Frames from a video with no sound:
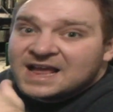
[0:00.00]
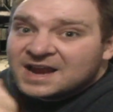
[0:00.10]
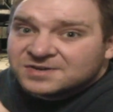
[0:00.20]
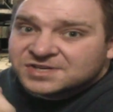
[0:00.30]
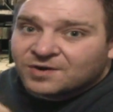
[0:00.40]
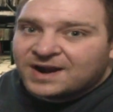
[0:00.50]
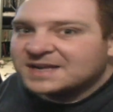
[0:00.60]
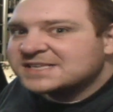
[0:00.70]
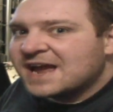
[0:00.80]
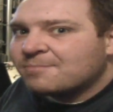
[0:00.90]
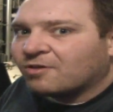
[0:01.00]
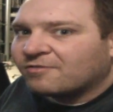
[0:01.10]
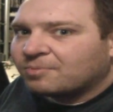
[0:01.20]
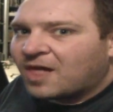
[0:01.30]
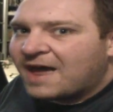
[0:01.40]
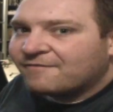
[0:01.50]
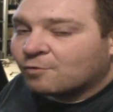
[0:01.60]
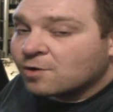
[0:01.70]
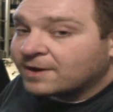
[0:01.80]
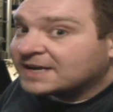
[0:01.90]
Here's a great example of
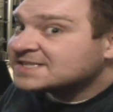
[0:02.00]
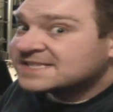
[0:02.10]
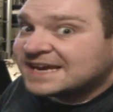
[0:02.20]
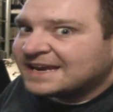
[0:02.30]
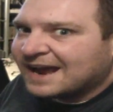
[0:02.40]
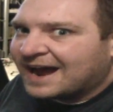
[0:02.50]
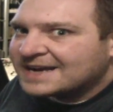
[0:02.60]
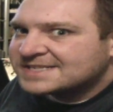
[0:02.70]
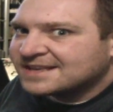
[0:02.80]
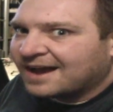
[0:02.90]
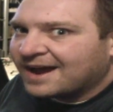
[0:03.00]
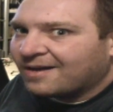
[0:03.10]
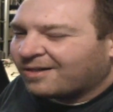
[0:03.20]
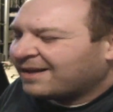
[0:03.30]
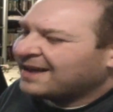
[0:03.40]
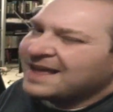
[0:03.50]
platforming, CDI style.